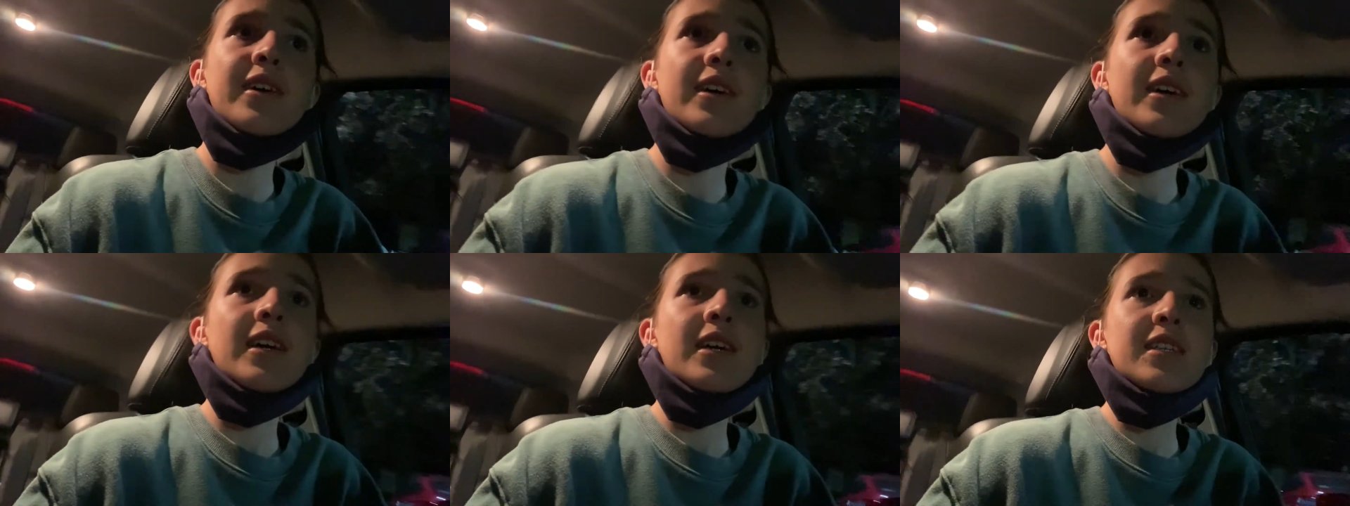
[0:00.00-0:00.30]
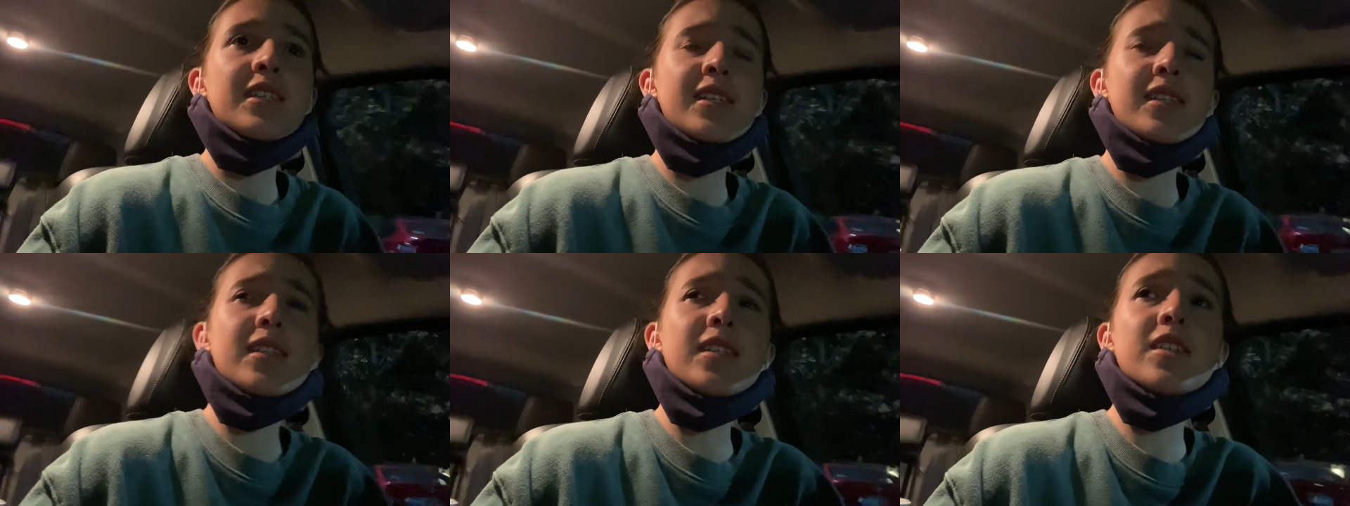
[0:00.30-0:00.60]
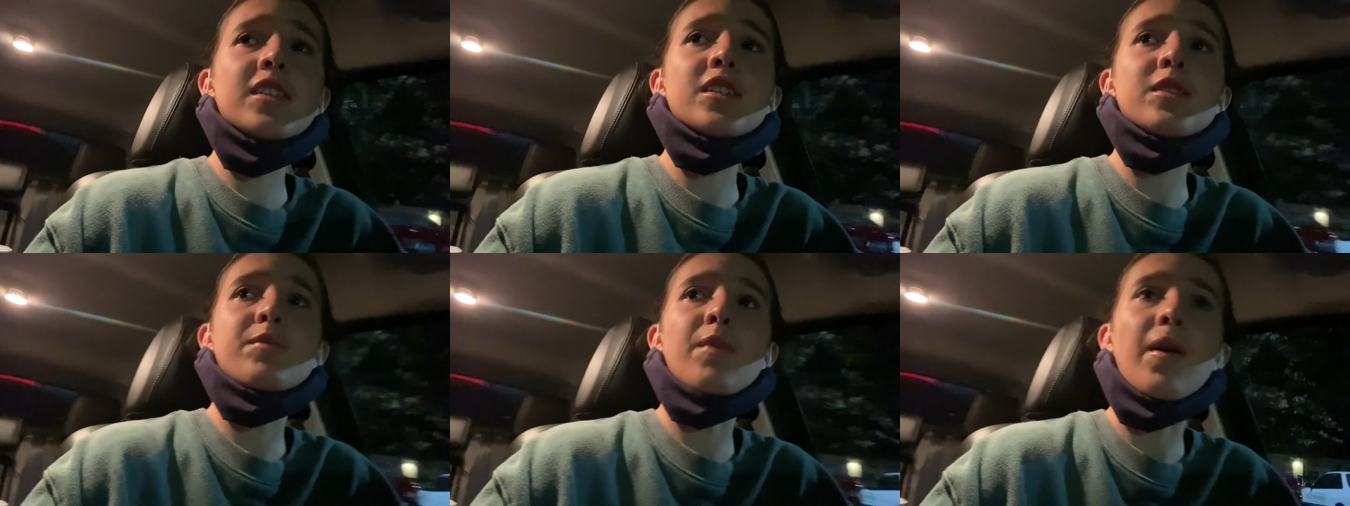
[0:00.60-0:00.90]
Since
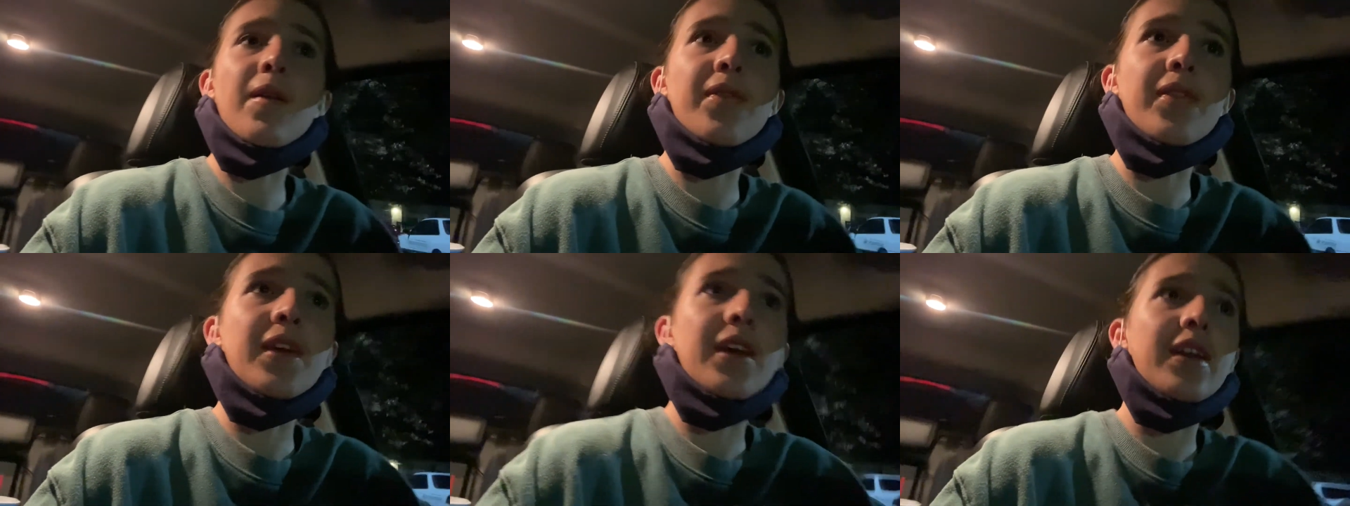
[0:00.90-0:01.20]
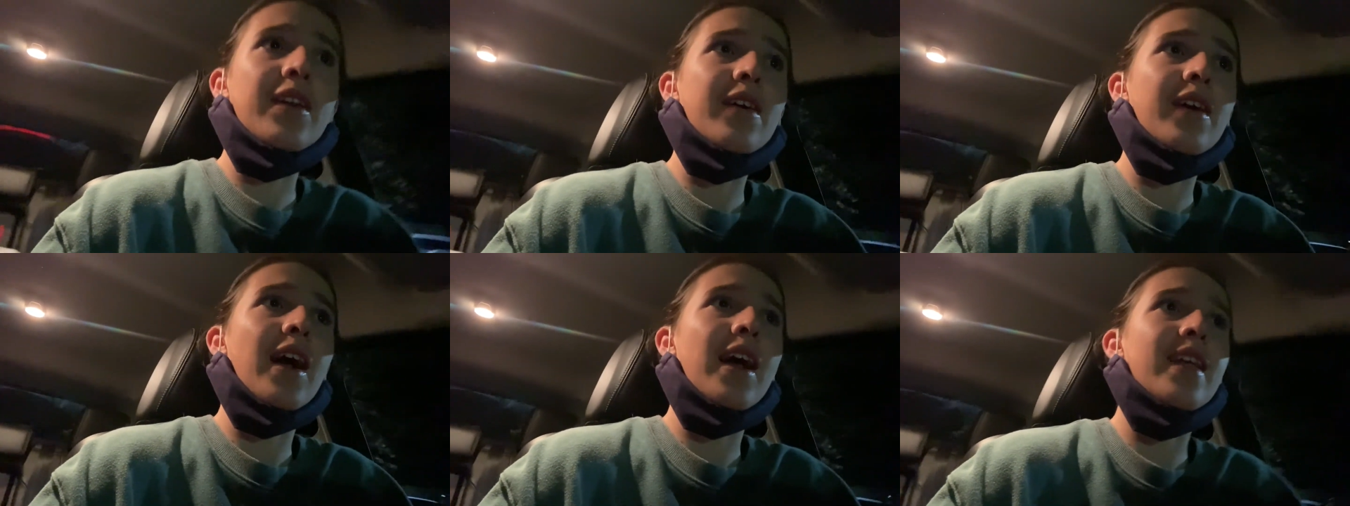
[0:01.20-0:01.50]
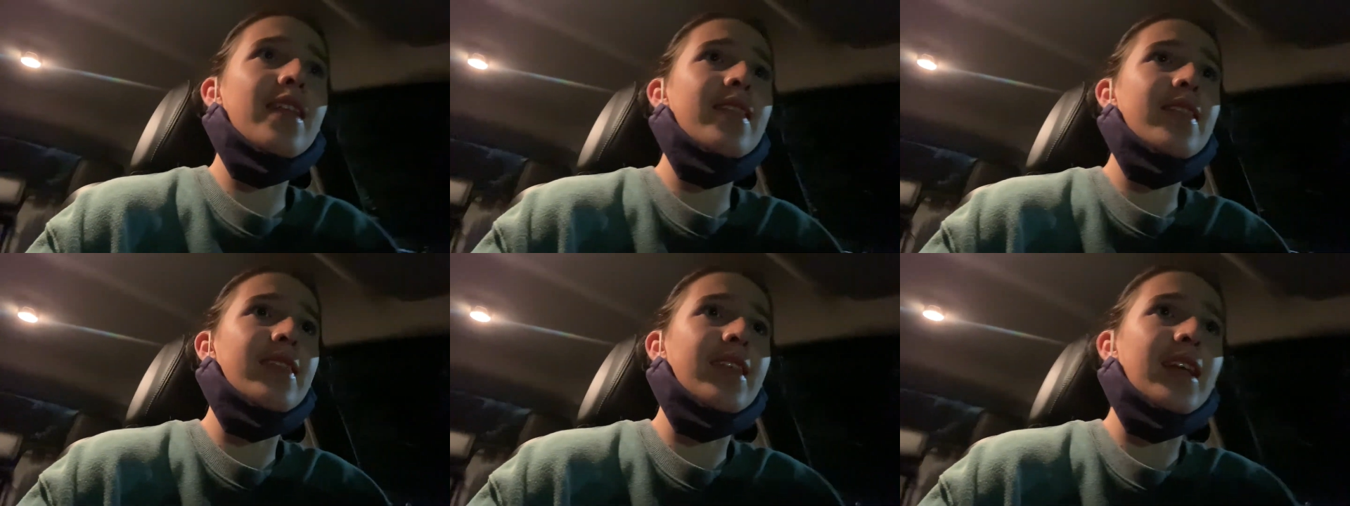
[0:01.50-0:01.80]
it's a small theater, I
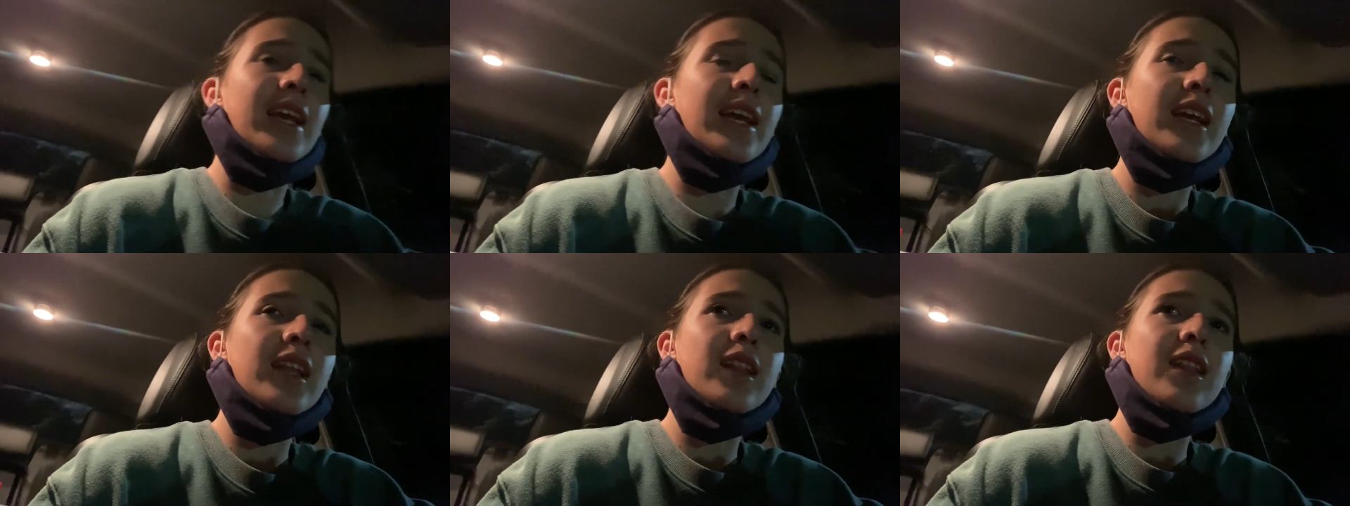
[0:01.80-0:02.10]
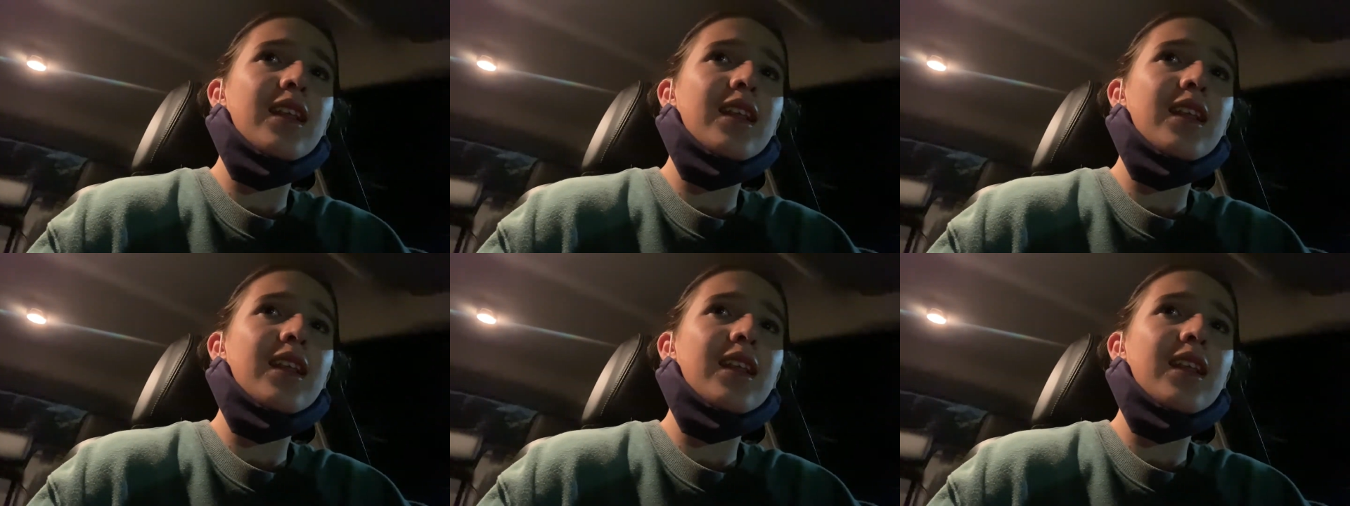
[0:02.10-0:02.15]
didn't think